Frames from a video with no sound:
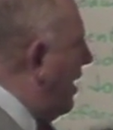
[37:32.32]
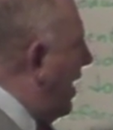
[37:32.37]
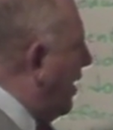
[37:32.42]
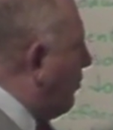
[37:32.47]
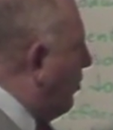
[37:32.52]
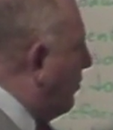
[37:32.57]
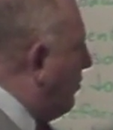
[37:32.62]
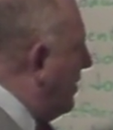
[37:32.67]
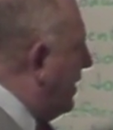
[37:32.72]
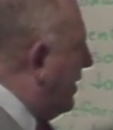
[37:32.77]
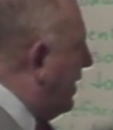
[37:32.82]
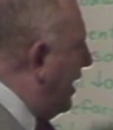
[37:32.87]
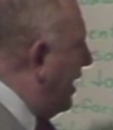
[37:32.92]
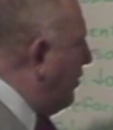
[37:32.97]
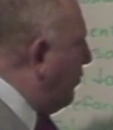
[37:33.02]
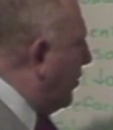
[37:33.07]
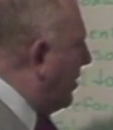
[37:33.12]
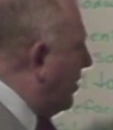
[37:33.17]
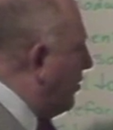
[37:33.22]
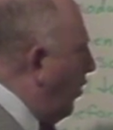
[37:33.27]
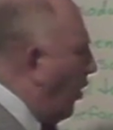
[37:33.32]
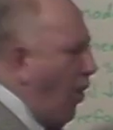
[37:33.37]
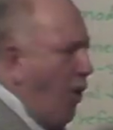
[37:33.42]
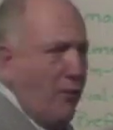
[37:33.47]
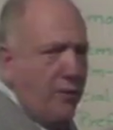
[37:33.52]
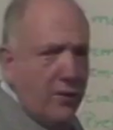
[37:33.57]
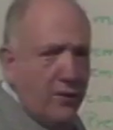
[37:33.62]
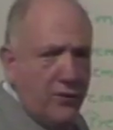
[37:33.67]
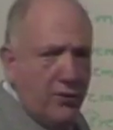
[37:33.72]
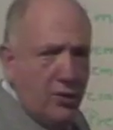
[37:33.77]
It will begin with an
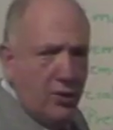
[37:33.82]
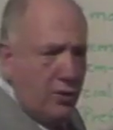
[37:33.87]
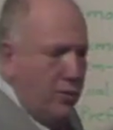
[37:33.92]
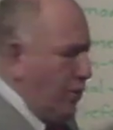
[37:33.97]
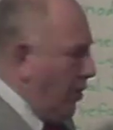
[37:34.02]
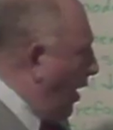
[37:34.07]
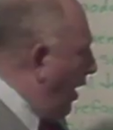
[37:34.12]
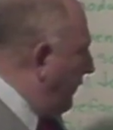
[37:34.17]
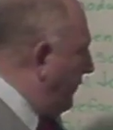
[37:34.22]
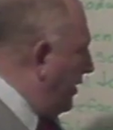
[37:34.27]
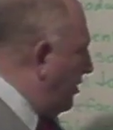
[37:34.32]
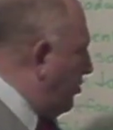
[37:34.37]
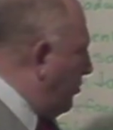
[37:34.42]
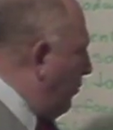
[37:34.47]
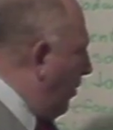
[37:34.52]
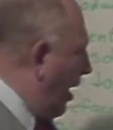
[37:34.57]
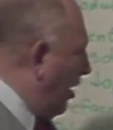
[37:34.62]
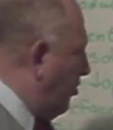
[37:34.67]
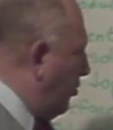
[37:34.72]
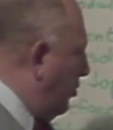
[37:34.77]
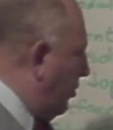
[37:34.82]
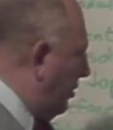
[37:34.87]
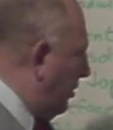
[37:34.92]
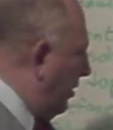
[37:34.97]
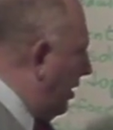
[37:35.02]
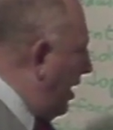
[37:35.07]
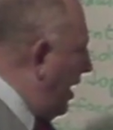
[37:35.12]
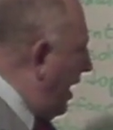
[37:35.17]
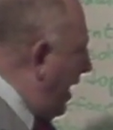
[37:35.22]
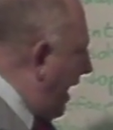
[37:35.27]
overview of each module.
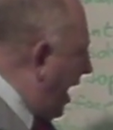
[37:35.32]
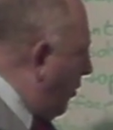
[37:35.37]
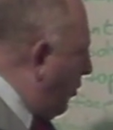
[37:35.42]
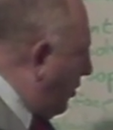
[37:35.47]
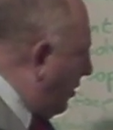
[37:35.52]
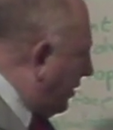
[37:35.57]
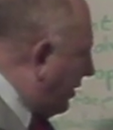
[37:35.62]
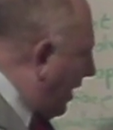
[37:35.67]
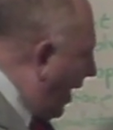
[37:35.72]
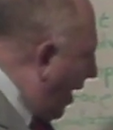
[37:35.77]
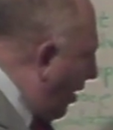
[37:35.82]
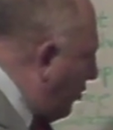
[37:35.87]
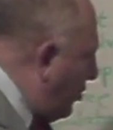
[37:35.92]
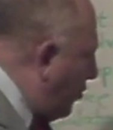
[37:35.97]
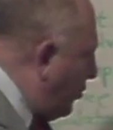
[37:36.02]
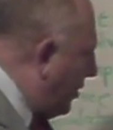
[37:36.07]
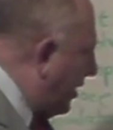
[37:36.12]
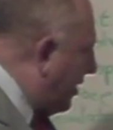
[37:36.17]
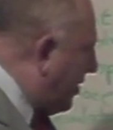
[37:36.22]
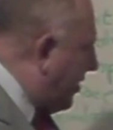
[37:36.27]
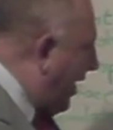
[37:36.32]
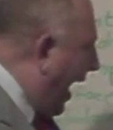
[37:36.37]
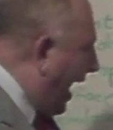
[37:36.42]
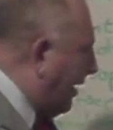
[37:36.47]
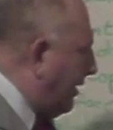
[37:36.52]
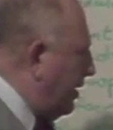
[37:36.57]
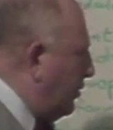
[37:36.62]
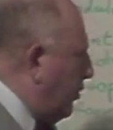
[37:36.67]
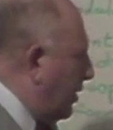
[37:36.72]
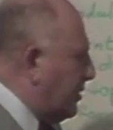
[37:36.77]
It will tell you
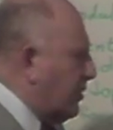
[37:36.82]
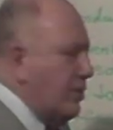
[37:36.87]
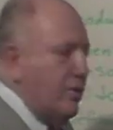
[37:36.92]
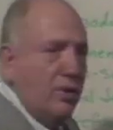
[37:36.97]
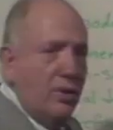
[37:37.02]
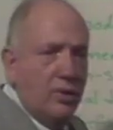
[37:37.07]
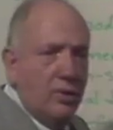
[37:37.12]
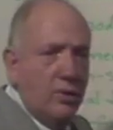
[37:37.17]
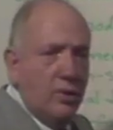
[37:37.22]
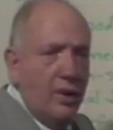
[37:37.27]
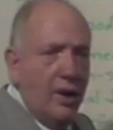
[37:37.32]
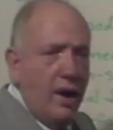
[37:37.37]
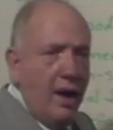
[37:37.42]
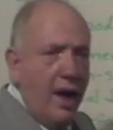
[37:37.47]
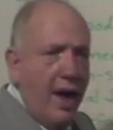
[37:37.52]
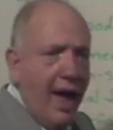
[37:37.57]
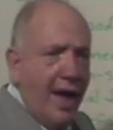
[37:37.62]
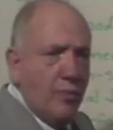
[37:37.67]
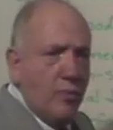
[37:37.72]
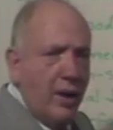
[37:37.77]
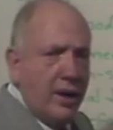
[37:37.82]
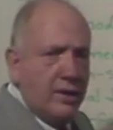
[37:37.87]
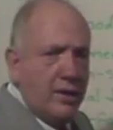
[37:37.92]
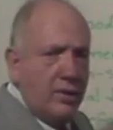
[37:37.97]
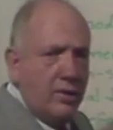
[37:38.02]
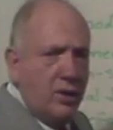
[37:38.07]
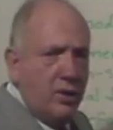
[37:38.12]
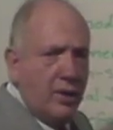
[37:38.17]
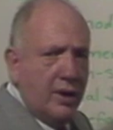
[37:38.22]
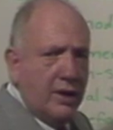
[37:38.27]
exactly what to do and when
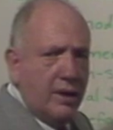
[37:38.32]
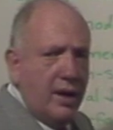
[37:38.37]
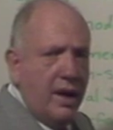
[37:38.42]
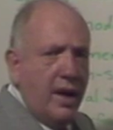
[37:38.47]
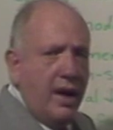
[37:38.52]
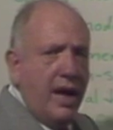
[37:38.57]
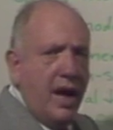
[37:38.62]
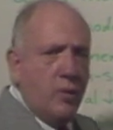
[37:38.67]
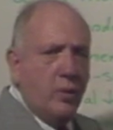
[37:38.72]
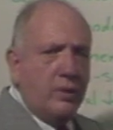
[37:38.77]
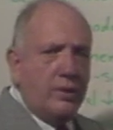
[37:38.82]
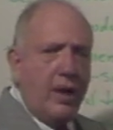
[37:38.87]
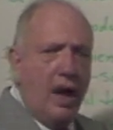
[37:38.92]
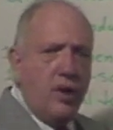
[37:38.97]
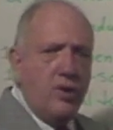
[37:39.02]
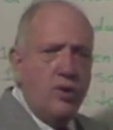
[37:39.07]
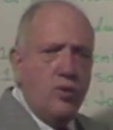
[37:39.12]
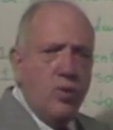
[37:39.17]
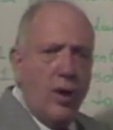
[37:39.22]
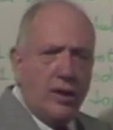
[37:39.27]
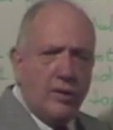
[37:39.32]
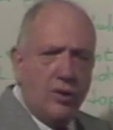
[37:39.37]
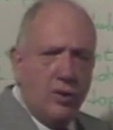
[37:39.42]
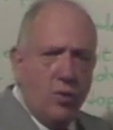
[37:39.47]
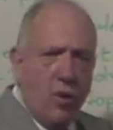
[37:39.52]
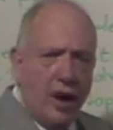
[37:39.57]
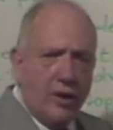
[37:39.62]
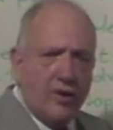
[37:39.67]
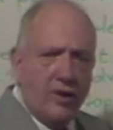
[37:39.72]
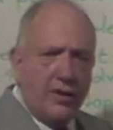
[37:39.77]
to do it. It will tell you when to
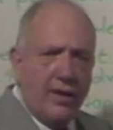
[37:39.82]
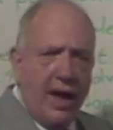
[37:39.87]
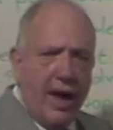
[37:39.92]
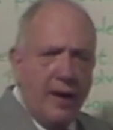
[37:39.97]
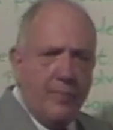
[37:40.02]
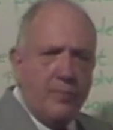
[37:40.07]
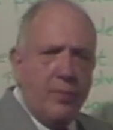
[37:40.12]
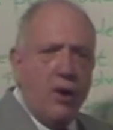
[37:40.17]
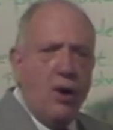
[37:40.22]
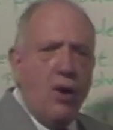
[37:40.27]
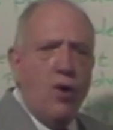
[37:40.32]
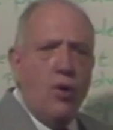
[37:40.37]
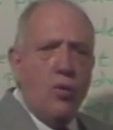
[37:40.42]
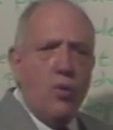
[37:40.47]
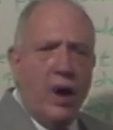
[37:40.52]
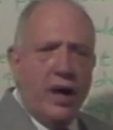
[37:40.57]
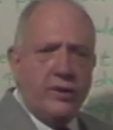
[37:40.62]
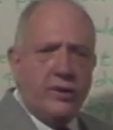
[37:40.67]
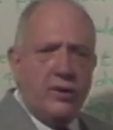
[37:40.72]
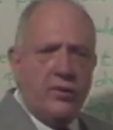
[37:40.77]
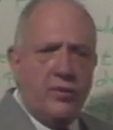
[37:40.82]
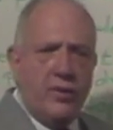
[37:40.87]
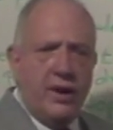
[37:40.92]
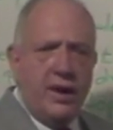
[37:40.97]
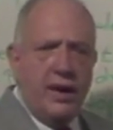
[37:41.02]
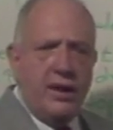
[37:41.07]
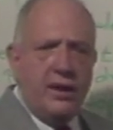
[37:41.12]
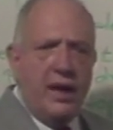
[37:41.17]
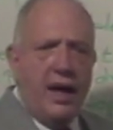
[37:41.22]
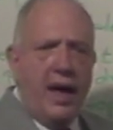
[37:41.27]
watch a tape, when to
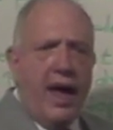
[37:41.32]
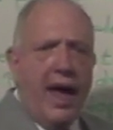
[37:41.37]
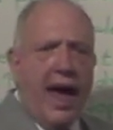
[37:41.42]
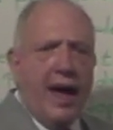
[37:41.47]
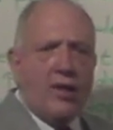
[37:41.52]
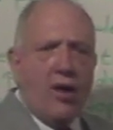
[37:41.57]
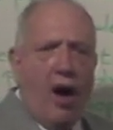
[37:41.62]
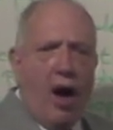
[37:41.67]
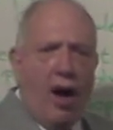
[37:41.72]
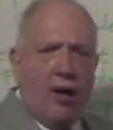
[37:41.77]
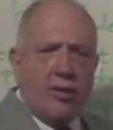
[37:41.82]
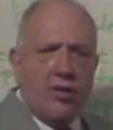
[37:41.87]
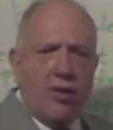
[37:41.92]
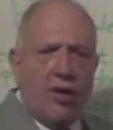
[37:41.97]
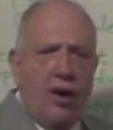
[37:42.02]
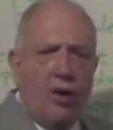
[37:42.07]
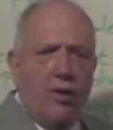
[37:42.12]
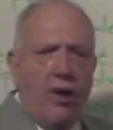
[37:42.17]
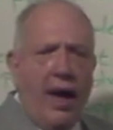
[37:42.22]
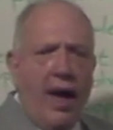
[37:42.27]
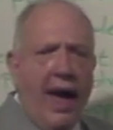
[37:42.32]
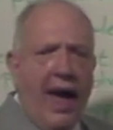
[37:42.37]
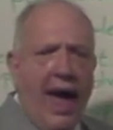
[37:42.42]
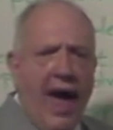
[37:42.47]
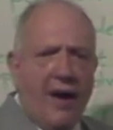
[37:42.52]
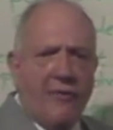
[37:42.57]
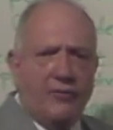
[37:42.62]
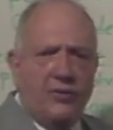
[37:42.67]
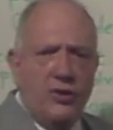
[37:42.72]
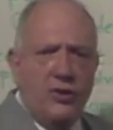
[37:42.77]
read, and also
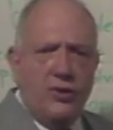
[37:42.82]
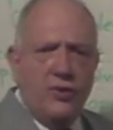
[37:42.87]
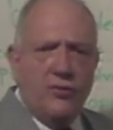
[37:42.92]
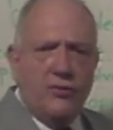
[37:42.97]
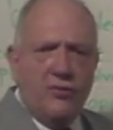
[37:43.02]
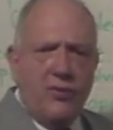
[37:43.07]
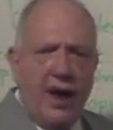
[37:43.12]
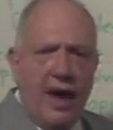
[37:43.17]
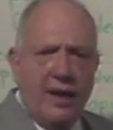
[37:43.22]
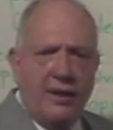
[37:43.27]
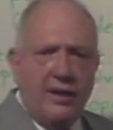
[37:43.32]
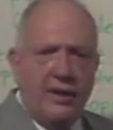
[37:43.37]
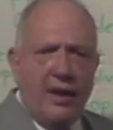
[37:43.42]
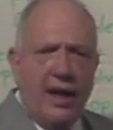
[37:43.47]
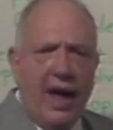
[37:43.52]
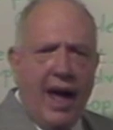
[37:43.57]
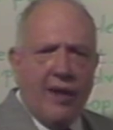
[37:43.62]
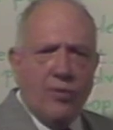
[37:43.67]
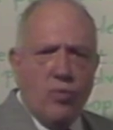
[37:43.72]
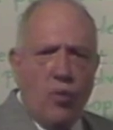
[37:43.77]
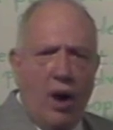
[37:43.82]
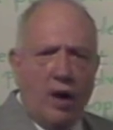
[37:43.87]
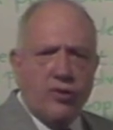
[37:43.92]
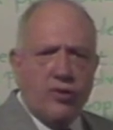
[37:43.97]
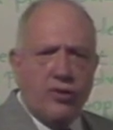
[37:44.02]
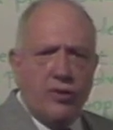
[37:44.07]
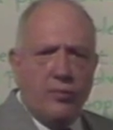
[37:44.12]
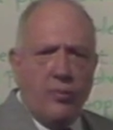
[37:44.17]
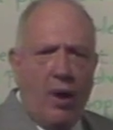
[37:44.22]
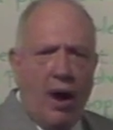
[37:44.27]
after you've read and
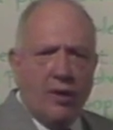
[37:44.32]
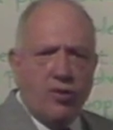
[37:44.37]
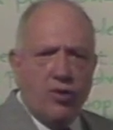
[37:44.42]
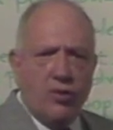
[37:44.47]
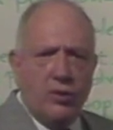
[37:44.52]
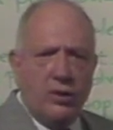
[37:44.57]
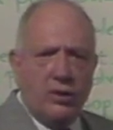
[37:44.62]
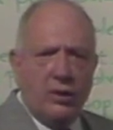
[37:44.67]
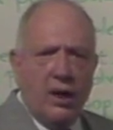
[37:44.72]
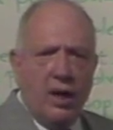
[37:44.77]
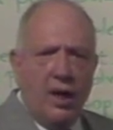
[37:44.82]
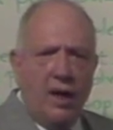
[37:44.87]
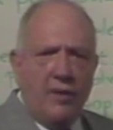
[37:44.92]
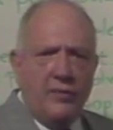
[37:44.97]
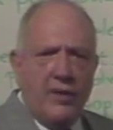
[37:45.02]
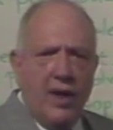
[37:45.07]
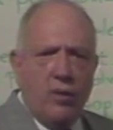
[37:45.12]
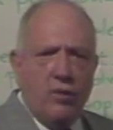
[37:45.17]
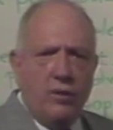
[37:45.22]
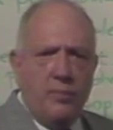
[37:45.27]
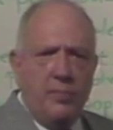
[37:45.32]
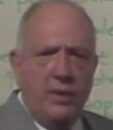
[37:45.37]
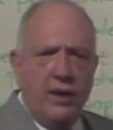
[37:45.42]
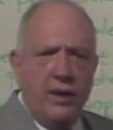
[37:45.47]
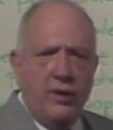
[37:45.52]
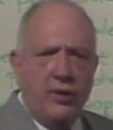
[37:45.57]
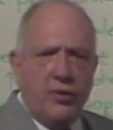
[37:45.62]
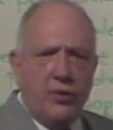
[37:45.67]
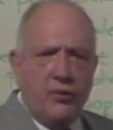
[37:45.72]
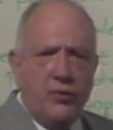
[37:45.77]
watched the module, there will
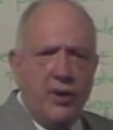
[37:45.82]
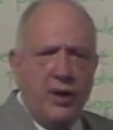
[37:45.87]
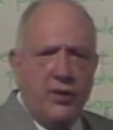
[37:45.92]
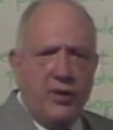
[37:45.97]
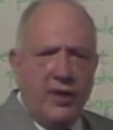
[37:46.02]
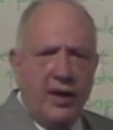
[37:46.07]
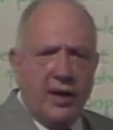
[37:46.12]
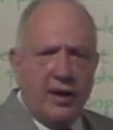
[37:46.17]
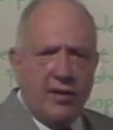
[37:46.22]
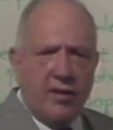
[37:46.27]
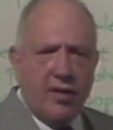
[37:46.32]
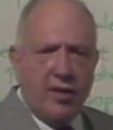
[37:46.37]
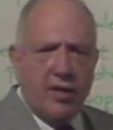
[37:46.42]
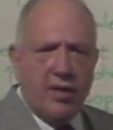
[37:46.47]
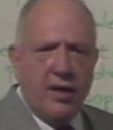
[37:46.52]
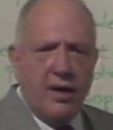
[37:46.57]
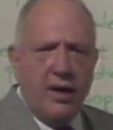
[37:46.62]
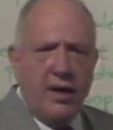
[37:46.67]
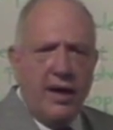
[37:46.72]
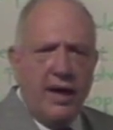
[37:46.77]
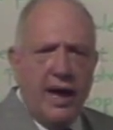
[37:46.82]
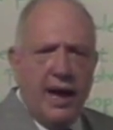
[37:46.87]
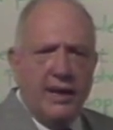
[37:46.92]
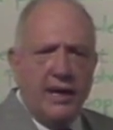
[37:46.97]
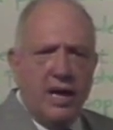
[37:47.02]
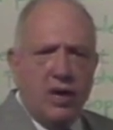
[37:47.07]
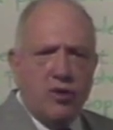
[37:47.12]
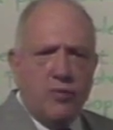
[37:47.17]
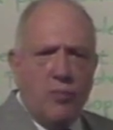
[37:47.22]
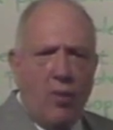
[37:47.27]
be three things in
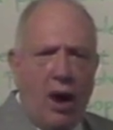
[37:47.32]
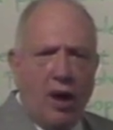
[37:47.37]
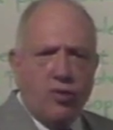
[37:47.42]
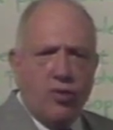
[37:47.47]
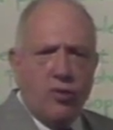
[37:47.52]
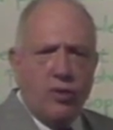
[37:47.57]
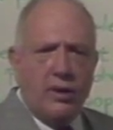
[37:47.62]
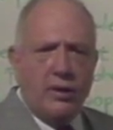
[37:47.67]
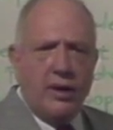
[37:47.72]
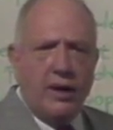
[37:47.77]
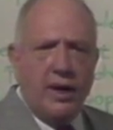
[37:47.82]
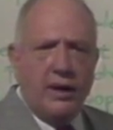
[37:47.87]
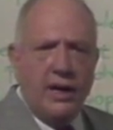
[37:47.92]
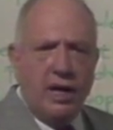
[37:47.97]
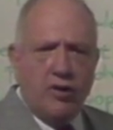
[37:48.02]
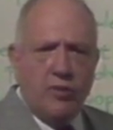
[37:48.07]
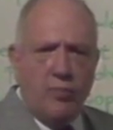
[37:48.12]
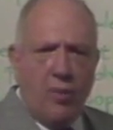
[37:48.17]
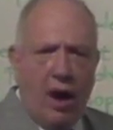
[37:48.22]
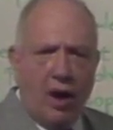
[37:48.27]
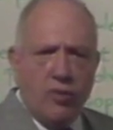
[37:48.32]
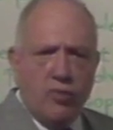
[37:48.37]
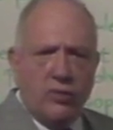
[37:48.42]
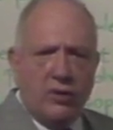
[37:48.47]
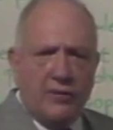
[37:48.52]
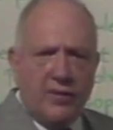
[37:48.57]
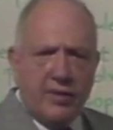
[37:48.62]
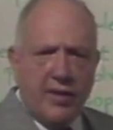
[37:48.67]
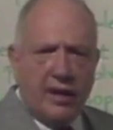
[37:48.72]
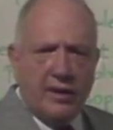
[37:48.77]
each module
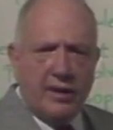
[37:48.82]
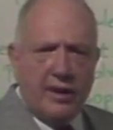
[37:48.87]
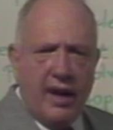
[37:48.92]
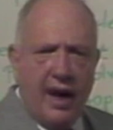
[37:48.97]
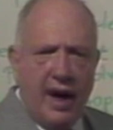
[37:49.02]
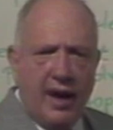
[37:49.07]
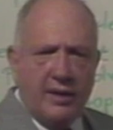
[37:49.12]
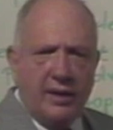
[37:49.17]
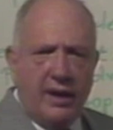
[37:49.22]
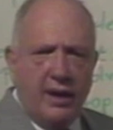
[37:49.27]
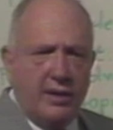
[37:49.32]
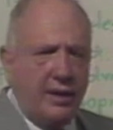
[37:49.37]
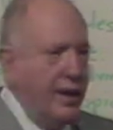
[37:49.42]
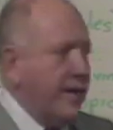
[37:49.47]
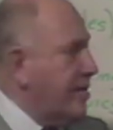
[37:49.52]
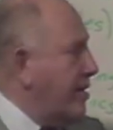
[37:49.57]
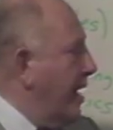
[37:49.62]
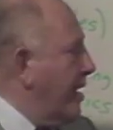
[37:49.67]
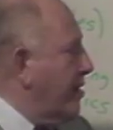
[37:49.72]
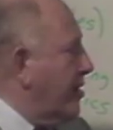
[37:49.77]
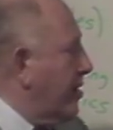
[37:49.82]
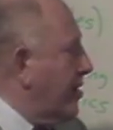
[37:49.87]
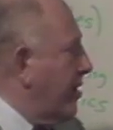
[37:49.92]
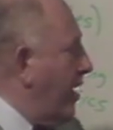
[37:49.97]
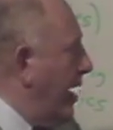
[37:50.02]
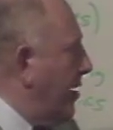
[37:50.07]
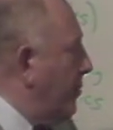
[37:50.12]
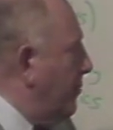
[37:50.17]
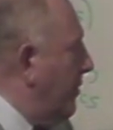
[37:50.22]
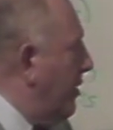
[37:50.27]
of the study guide that stays the
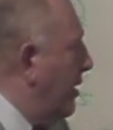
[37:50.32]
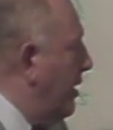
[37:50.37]
same.